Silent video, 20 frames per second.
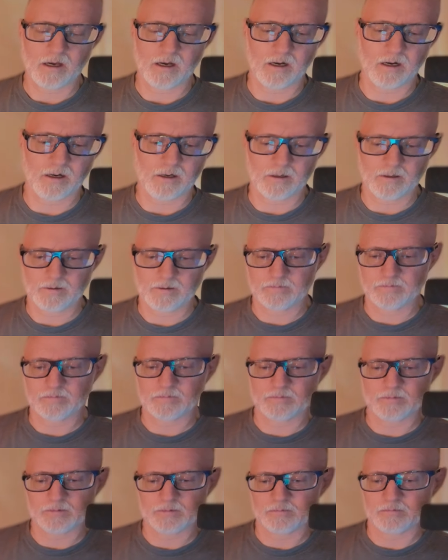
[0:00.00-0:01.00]

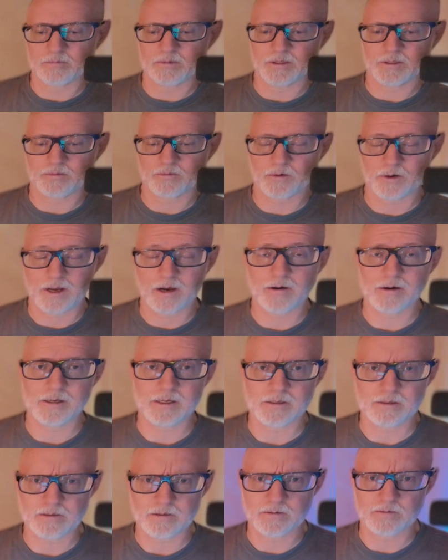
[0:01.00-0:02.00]
Um, but for now, I
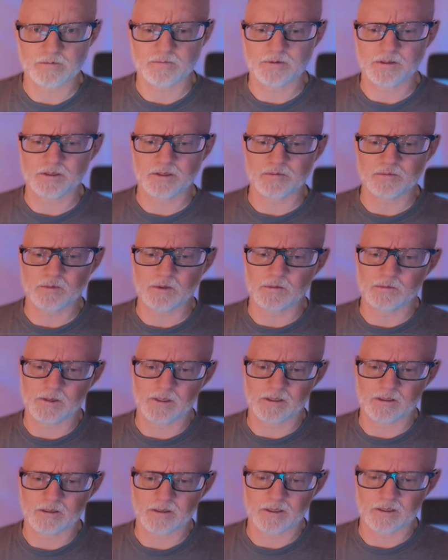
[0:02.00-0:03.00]
need to finish
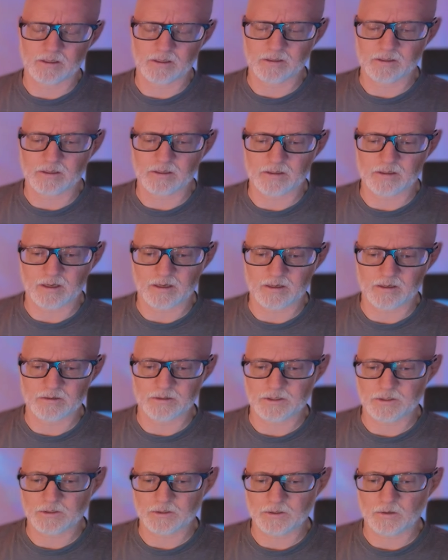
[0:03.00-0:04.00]
moving, and I need that
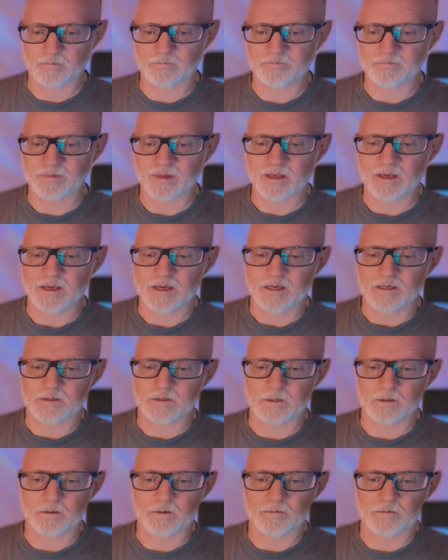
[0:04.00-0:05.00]
energy. So,
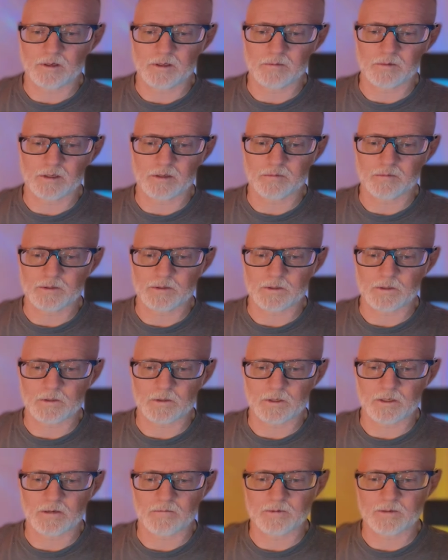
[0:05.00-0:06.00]
so the fundamental position.
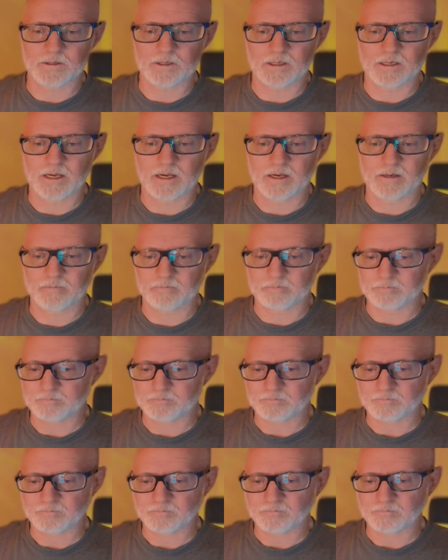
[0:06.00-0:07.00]
So you have Sun A,
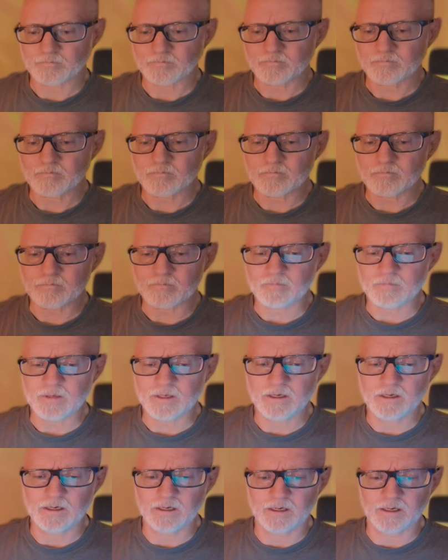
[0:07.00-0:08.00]

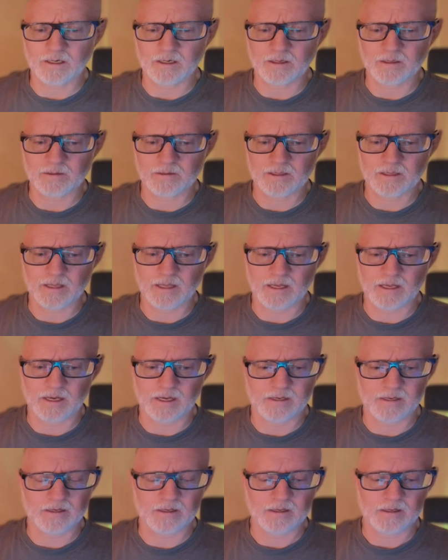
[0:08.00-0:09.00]
uh,
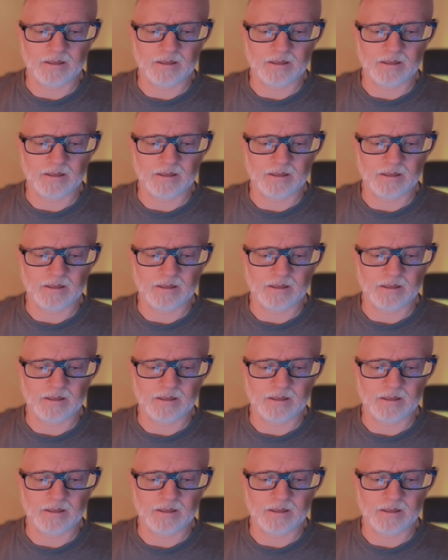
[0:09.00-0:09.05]
and